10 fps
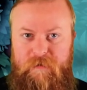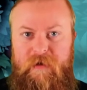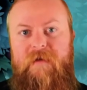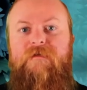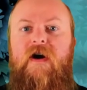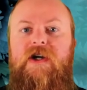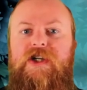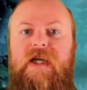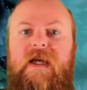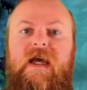to really
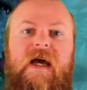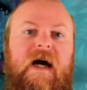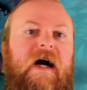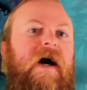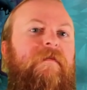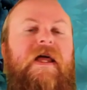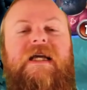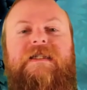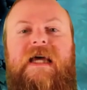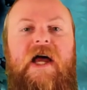function.
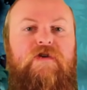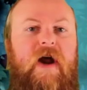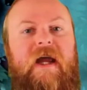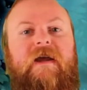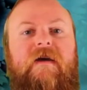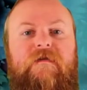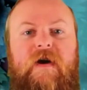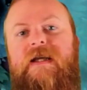Like Sad Dracula, for